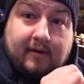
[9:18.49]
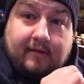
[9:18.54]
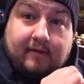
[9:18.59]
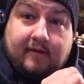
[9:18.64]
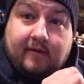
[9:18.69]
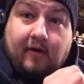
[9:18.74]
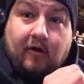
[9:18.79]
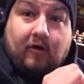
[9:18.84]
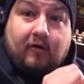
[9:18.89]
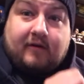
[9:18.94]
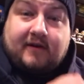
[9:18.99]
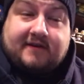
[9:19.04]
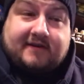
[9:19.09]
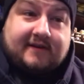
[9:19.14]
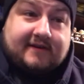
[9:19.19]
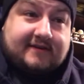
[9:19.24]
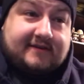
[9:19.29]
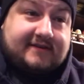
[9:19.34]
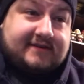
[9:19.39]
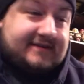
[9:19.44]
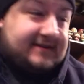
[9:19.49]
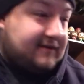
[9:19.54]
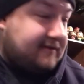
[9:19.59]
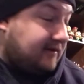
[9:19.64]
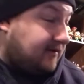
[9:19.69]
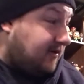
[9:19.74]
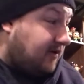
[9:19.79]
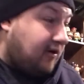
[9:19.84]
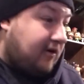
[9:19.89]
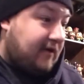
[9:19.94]
nervous as
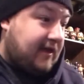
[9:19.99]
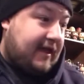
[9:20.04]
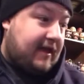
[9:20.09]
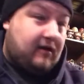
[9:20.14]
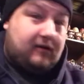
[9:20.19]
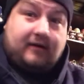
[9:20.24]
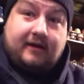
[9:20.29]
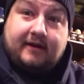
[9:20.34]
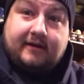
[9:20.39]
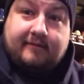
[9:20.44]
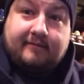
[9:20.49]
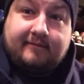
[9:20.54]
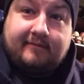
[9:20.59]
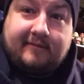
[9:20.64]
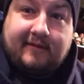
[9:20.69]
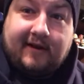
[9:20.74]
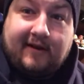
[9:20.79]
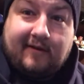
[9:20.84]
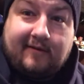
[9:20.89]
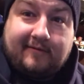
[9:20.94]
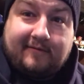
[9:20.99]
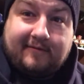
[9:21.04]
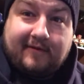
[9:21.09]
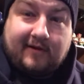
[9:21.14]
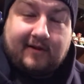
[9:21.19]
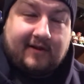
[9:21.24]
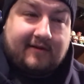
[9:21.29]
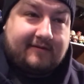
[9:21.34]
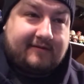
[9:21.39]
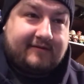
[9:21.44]
all hell, and, you know,
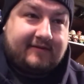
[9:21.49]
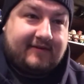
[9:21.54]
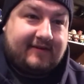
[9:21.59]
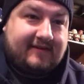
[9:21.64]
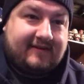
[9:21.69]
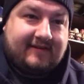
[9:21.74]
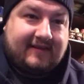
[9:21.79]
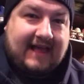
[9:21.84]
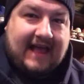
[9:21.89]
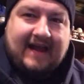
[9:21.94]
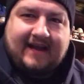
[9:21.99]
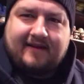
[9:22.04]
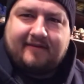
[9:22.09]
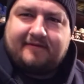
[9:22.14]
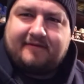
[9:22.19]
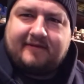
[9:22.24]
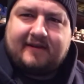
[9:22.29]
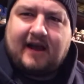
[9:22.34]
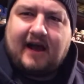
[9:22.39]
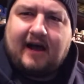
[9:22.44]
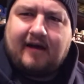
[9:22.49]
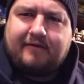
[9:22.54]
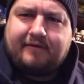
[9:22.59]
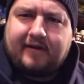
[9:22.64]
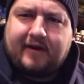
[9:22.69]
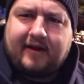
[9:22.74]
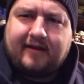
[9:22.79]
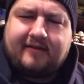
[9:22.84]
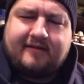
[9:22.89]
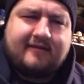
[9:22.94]
full of lack of
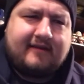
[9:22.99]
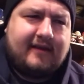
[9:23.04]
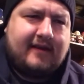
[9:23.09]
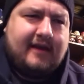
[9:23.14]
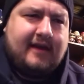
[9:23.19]
confidence